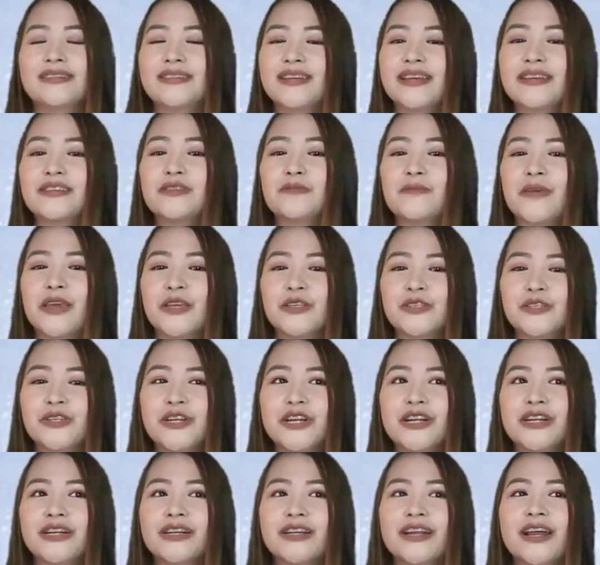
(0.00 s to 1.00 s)
Just make
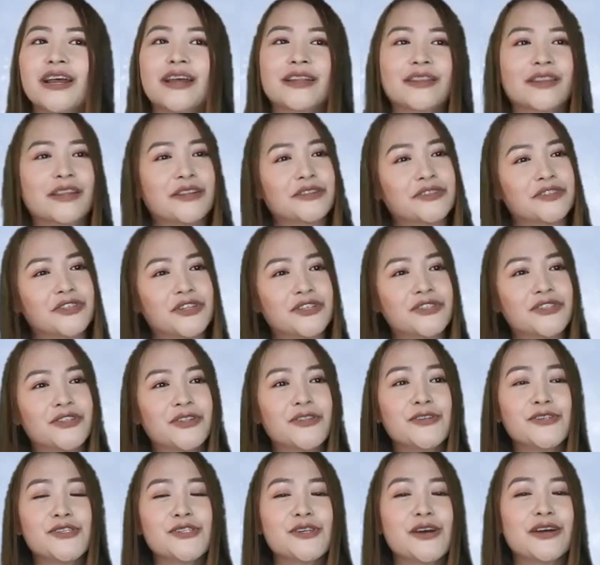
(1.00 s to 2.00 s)
sure that your
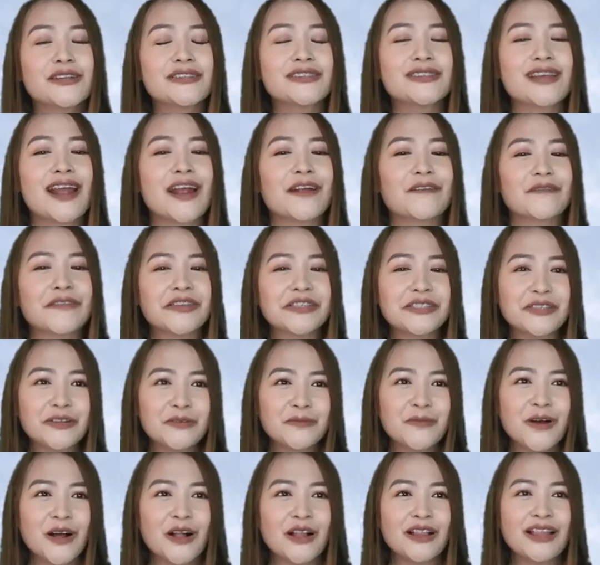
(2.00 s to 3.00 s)
solutions are
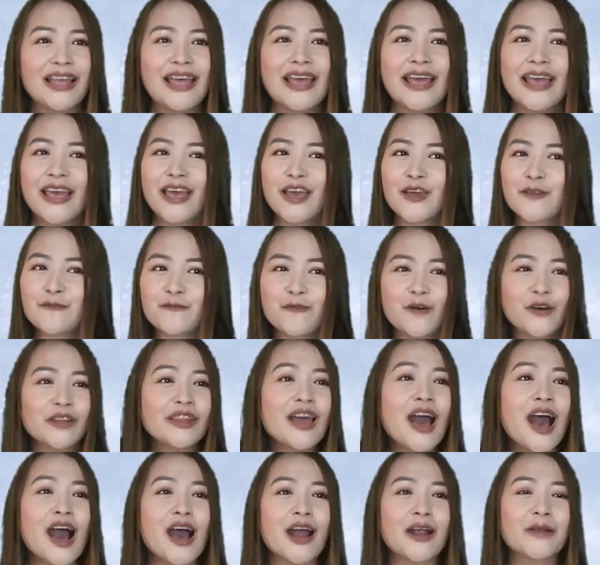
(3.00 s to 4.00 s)
reasonable and
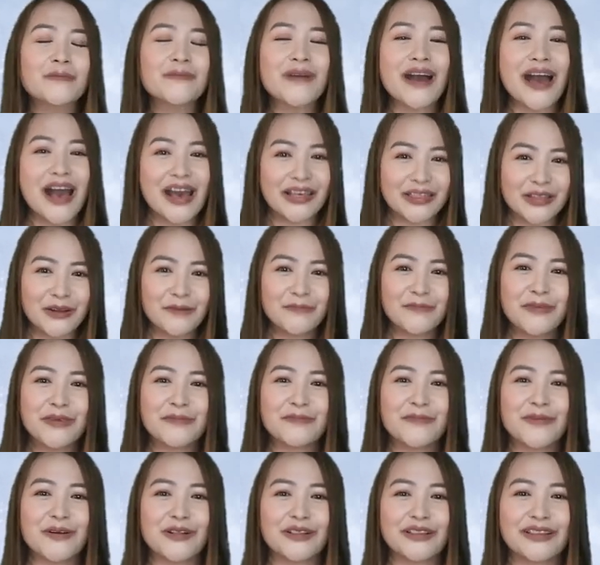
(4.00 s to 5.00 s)
won't harm other
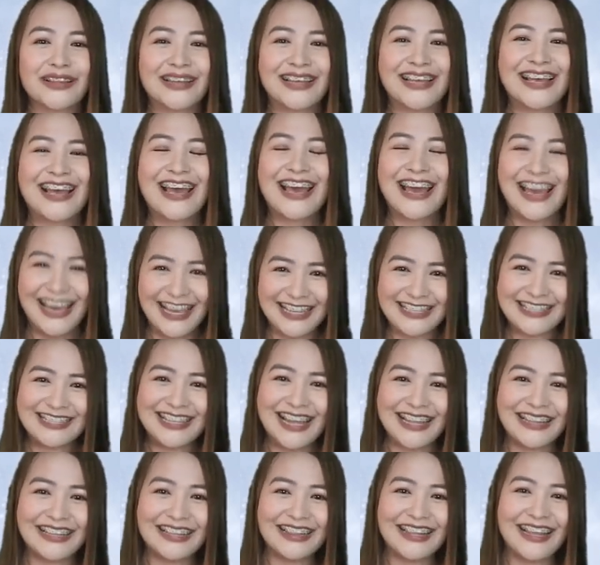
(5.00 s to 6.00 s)
people.
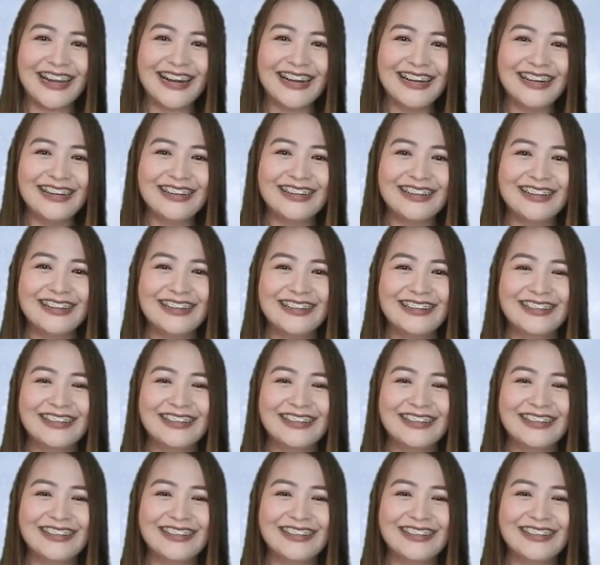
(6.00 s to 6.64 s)
Is that clear?